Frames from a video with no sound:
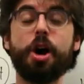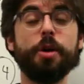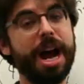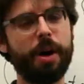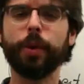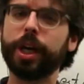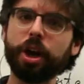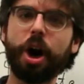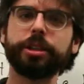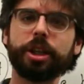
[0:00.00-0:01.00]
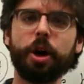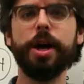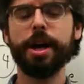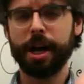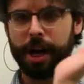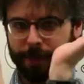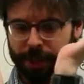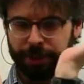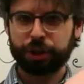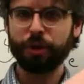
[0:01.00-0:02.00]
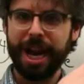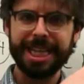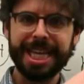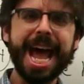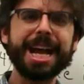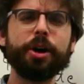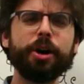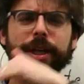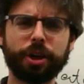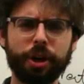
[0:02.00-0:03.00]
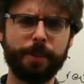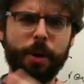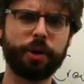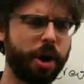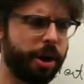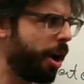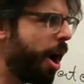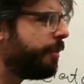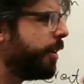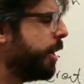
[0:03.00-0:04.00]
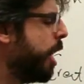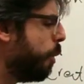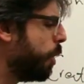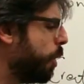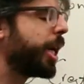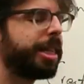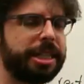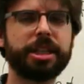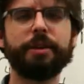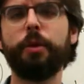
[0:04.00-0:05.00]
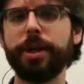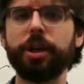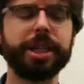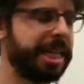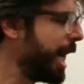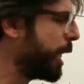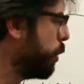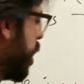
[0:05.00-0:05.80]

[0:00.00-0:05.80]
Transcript: Now, we could also constrain the angle, we could turn a motor on and off, and we'll look at that stuff when we look at the actual